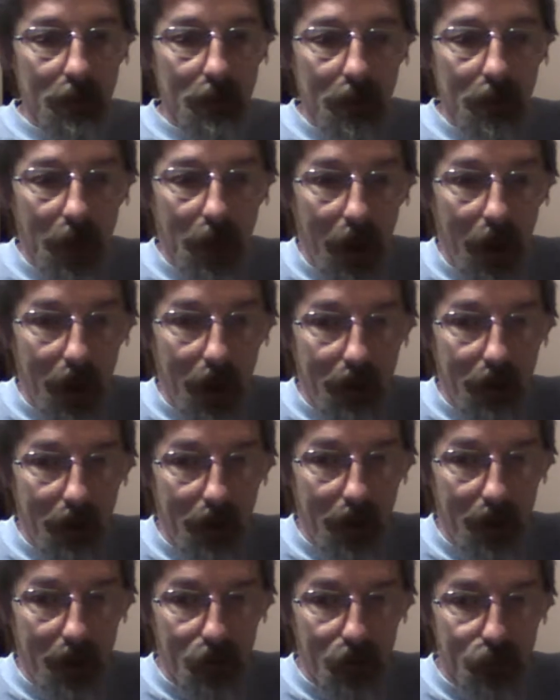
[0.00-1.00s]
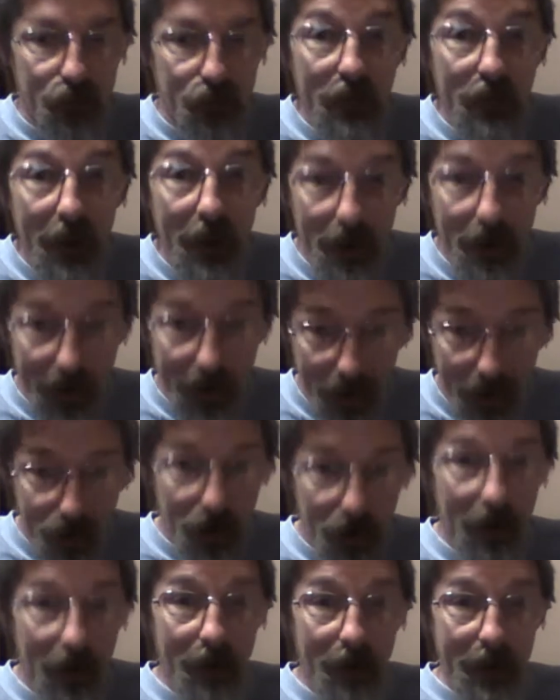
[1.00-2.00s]
and
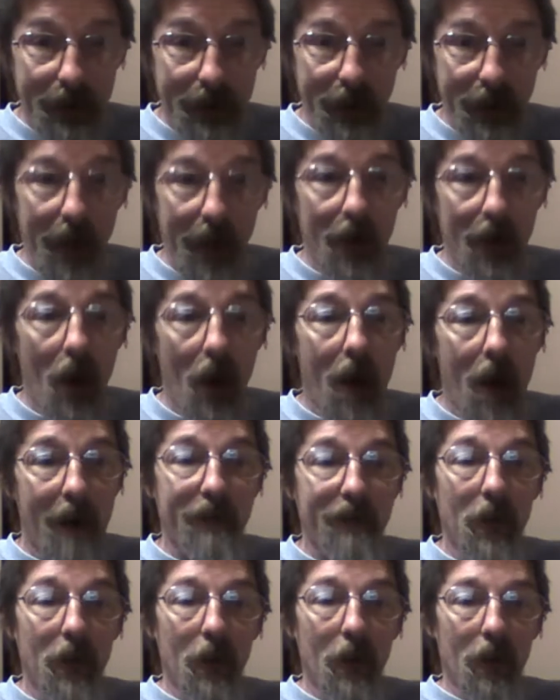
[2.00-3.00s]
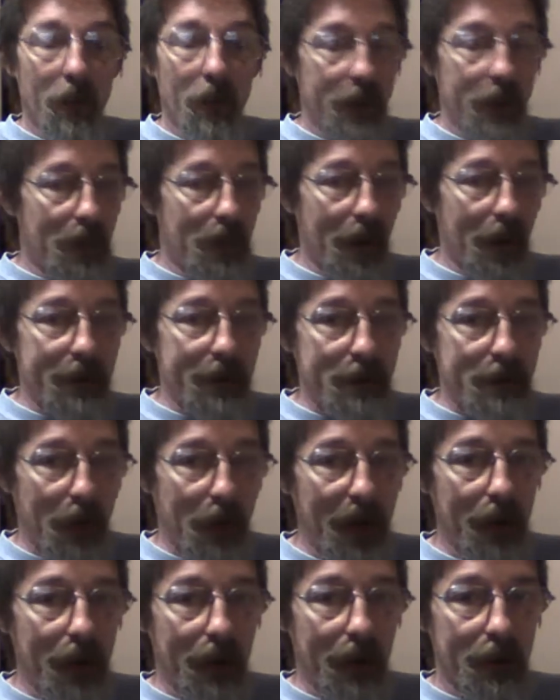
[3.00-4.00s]
really take off, where you're not
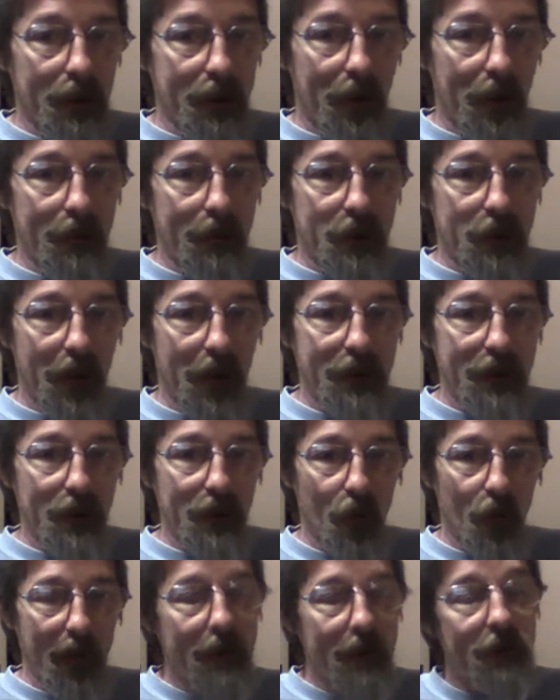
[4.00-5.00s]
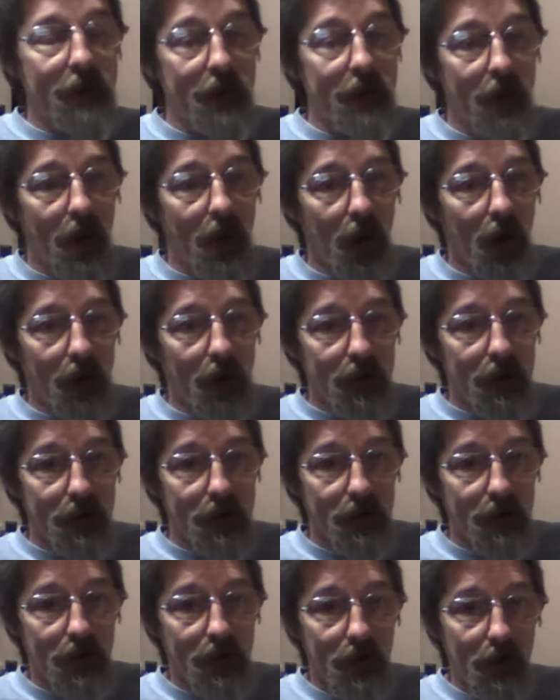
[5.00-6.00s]
spending your time chasing weeds in your garden.
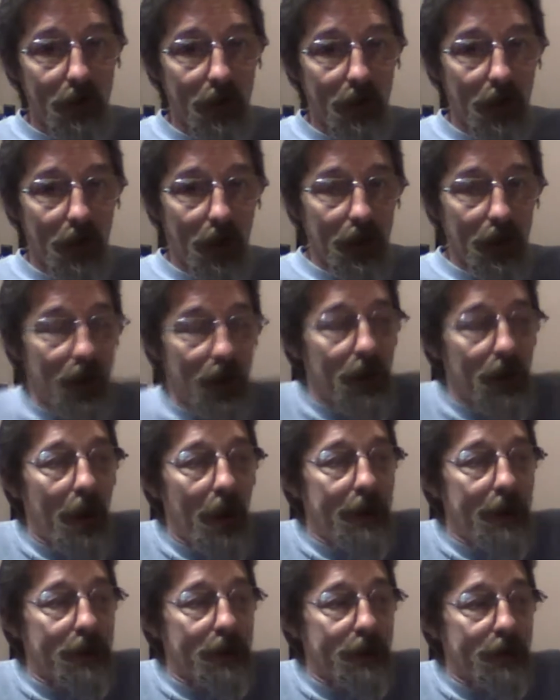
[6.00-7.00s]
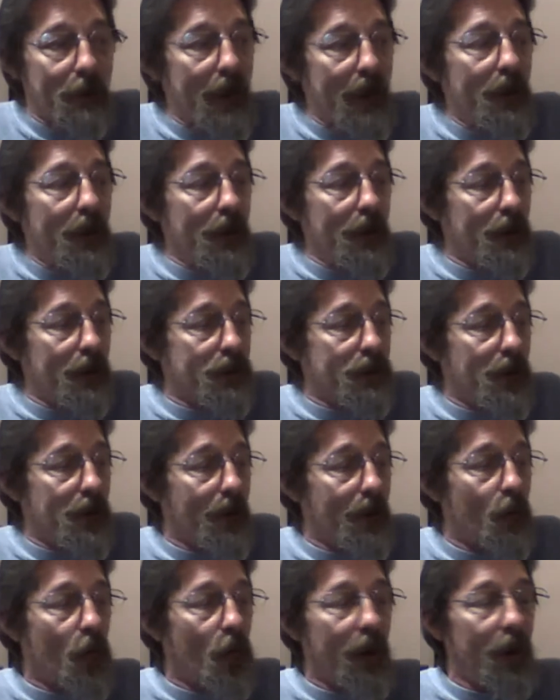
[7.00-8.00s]
You're not spending your
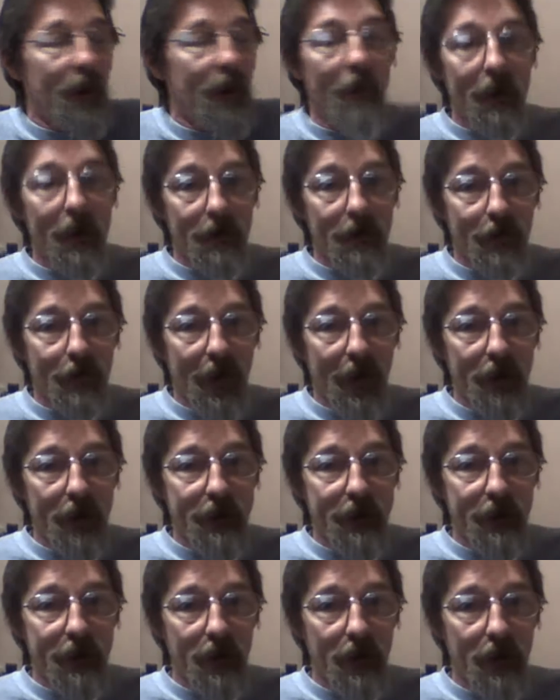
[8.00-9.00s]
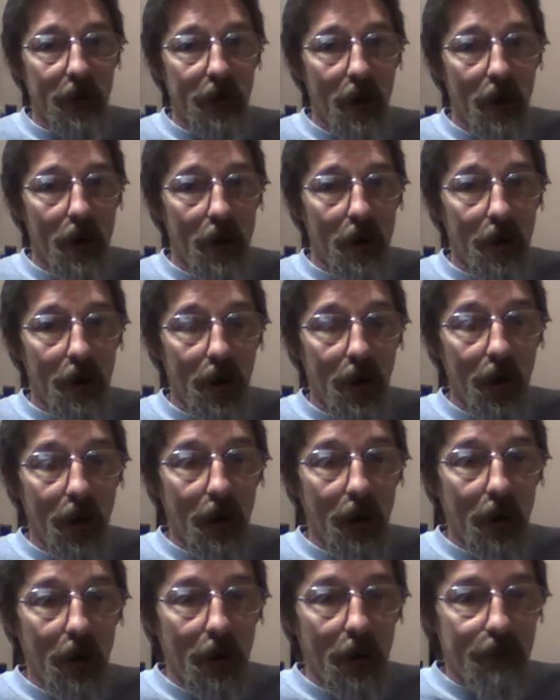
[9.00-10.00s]
time worrying about the bugs in your yard.
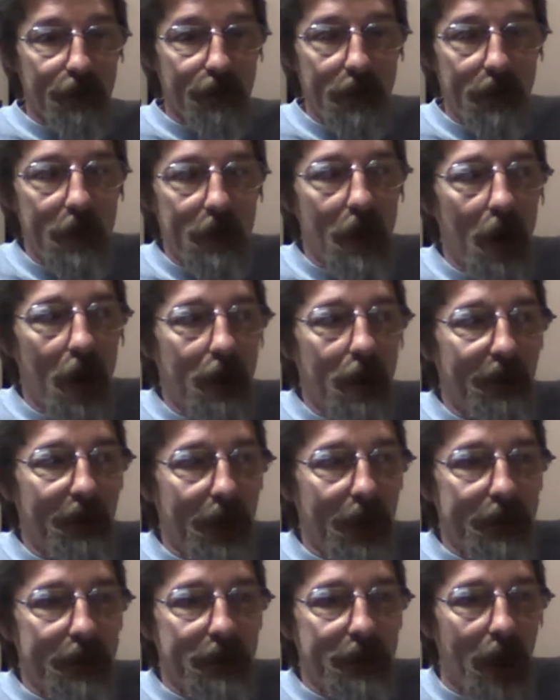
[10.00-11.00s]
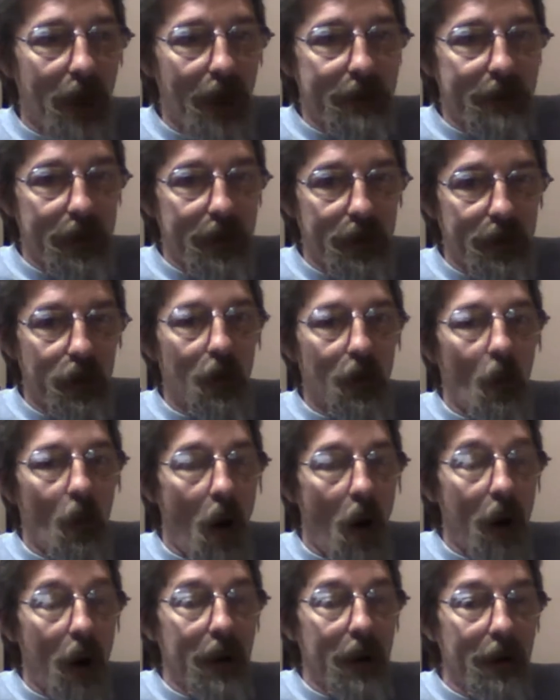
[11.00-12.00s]
None of it is toxic. You can
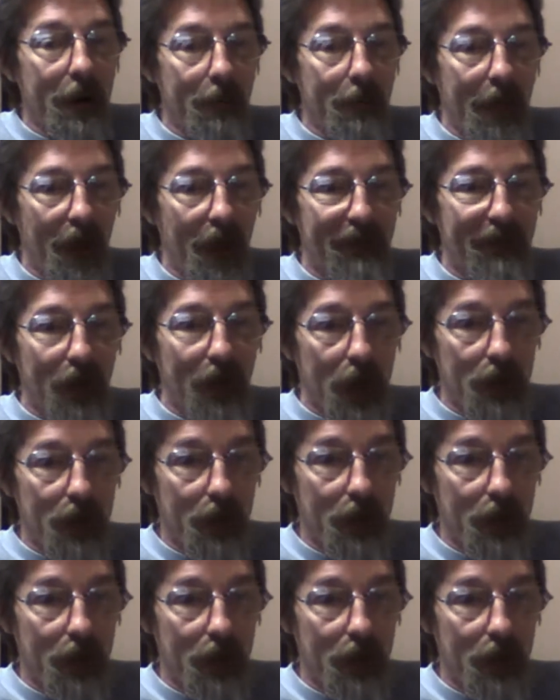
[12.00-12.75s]
walk in it barefoot.